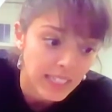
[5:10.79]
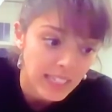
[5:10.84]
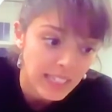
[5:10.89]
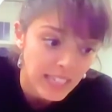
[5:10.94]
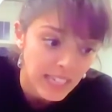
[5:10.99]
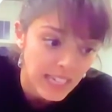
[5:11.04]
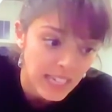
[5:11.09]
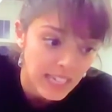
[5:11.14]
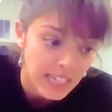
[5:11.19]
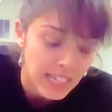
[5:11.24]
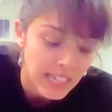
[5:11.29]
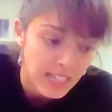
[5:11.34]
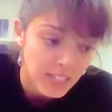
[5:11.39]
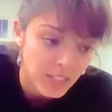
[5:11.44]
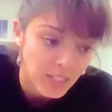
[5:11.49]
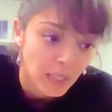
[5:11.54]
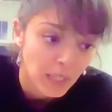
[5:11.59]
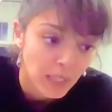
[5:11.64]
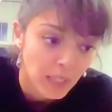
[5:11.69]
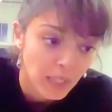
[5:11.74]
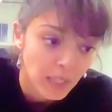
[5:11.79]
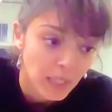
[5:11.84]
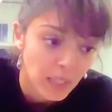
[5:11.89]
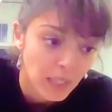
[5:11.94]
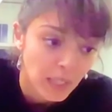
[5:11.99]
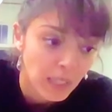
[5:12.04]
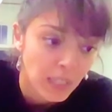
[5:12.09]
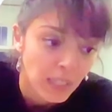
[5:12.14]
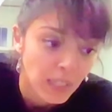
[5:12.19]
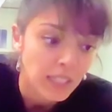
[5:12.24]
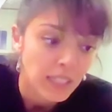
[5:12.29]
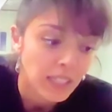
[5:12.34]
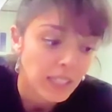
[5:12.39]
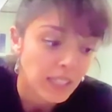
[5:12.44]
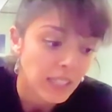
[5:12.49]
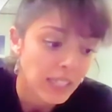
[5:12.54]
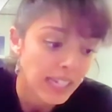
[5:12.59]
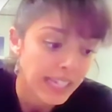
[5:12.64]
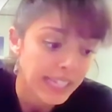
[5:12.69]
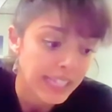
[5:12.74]
then I just keep
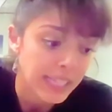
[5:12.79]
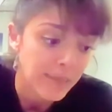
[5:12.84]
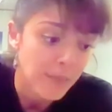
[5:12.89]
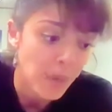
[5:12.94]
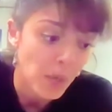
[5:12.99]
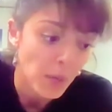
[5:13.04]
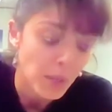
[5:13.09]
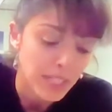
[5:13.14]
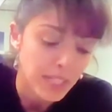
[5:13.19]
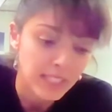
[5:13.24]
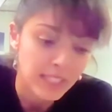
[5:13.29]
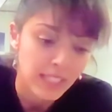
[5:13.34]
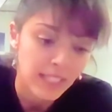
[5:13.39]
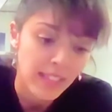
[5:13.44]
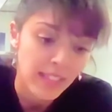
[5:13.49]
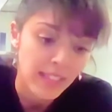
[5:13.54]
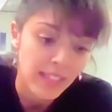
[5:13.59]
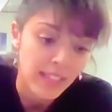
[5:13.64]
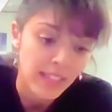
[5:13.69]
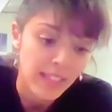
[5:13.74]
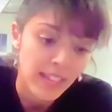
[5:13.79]
I keep honing into that,